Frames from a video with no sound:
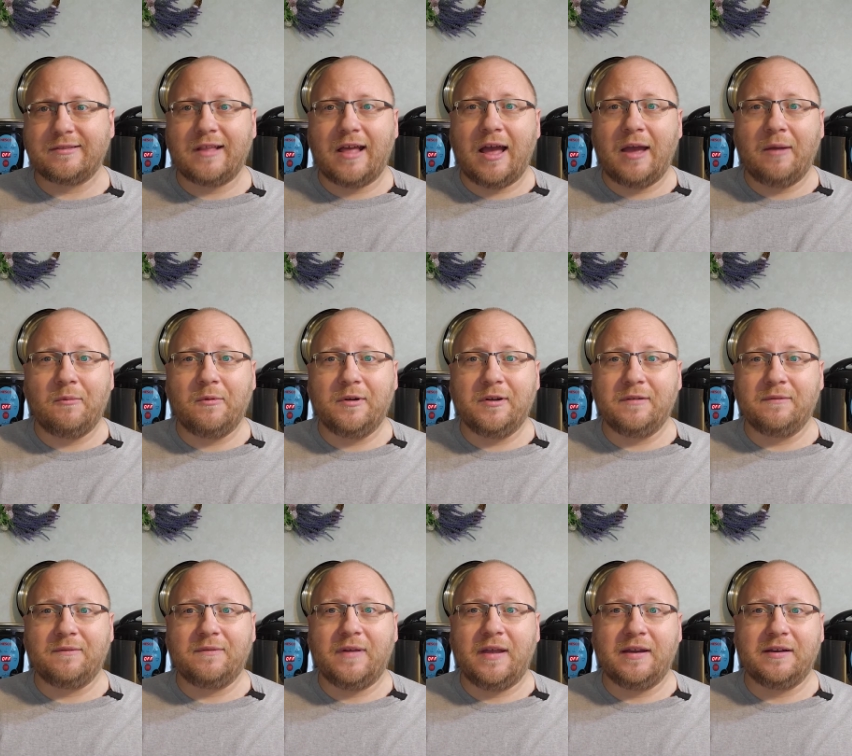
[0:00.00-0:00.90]
I wouldn't
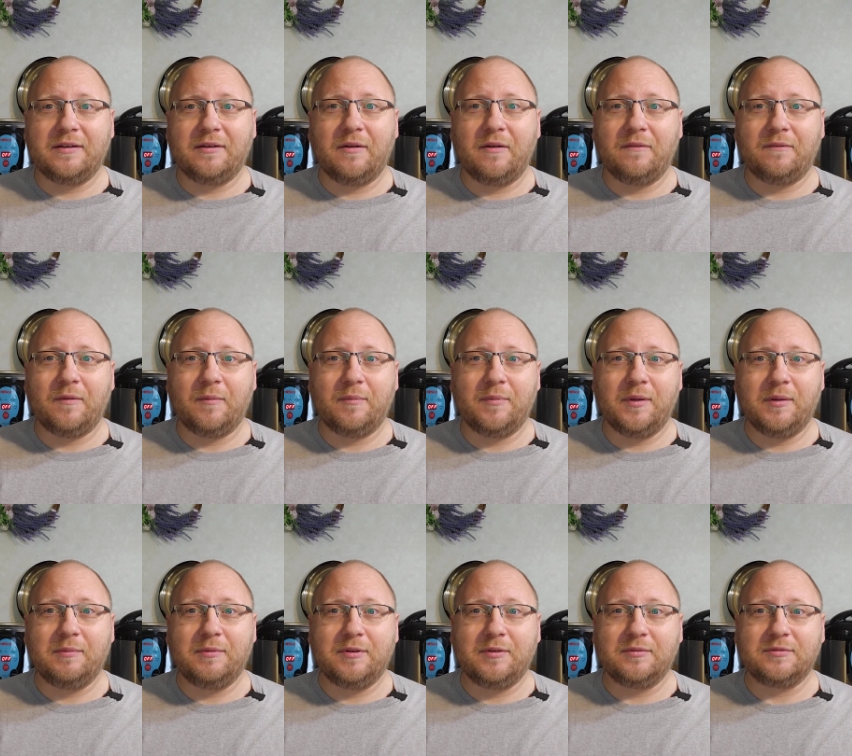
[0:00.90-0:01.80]
have handed off a
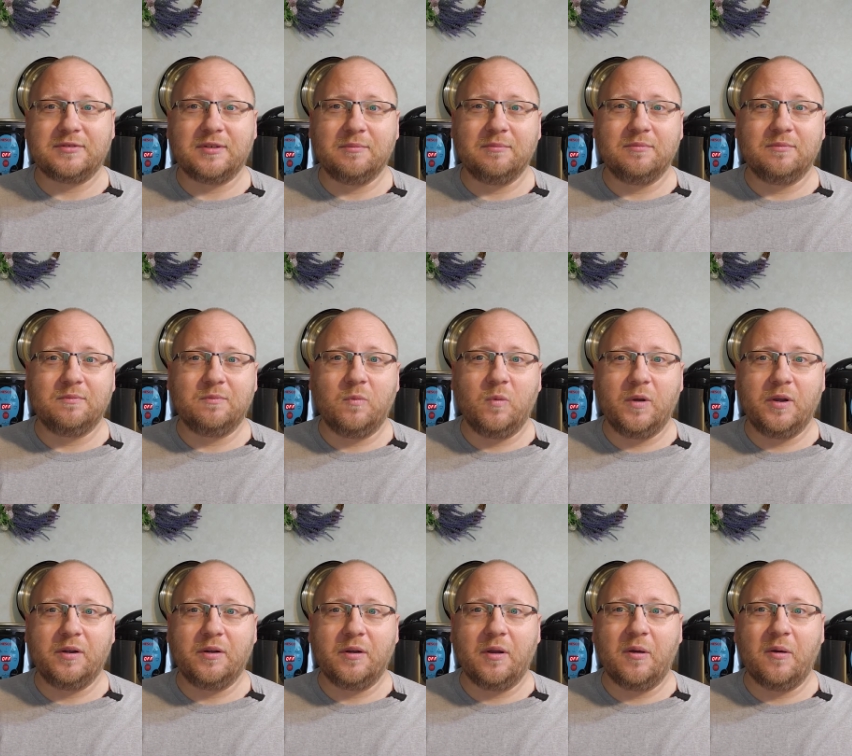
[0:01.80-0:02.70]
baby to some
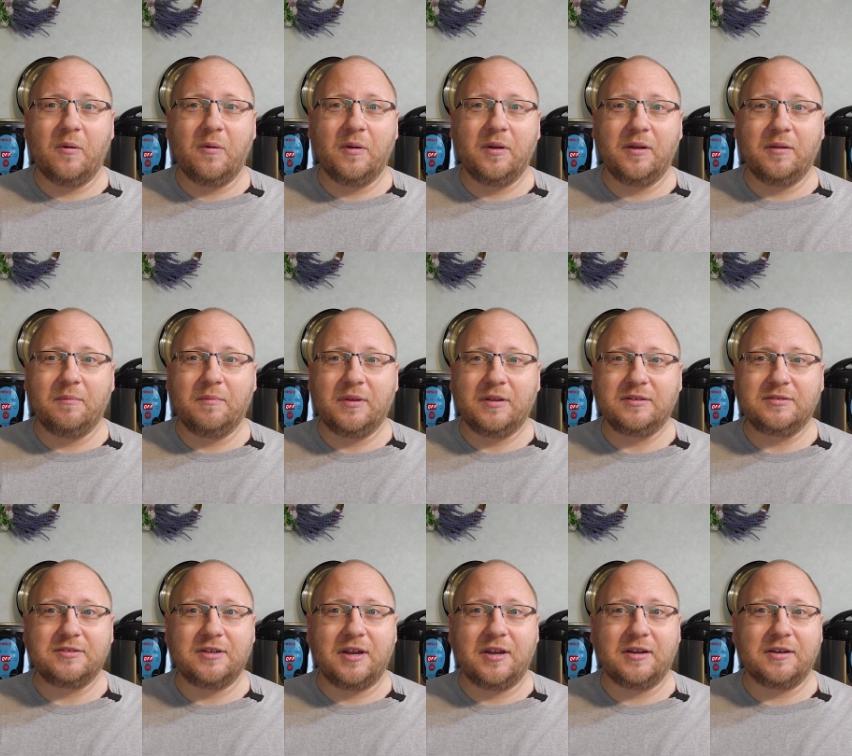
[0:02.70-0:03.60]
weirdo in a big
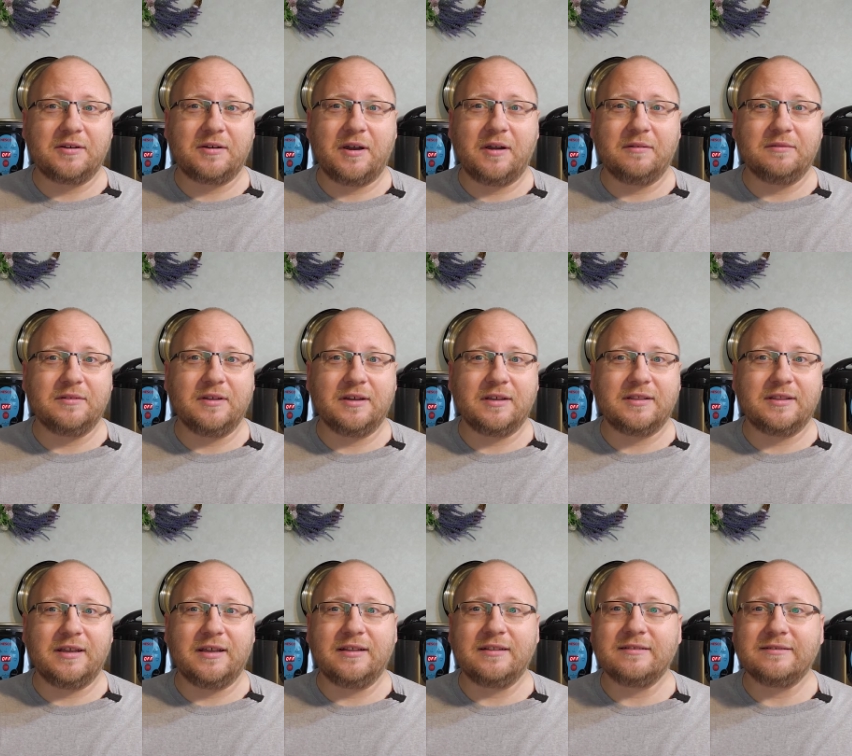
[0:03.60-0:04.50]
giant crowd like
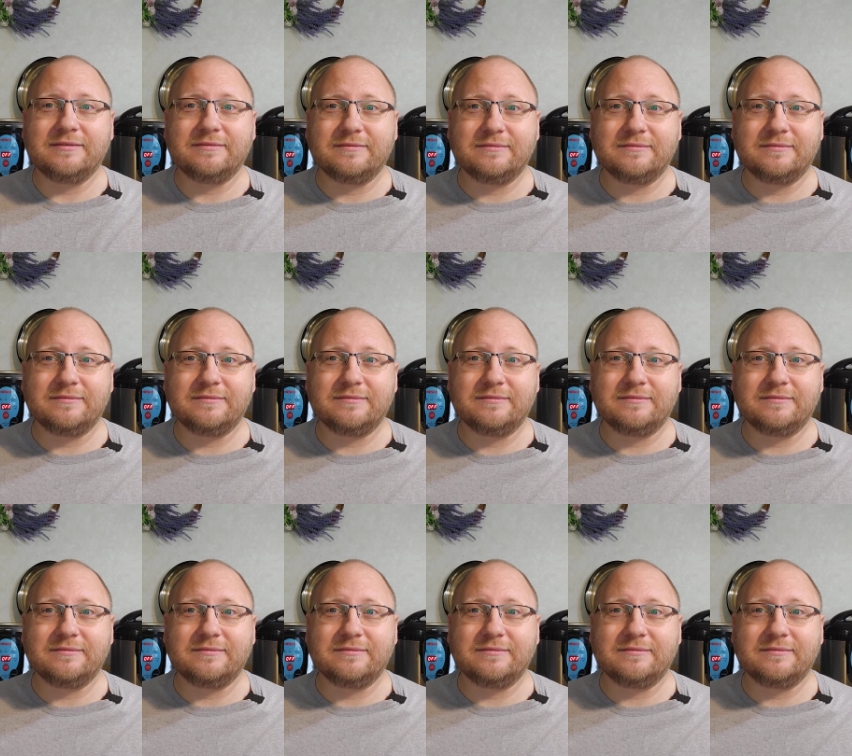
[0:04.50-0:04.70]
that.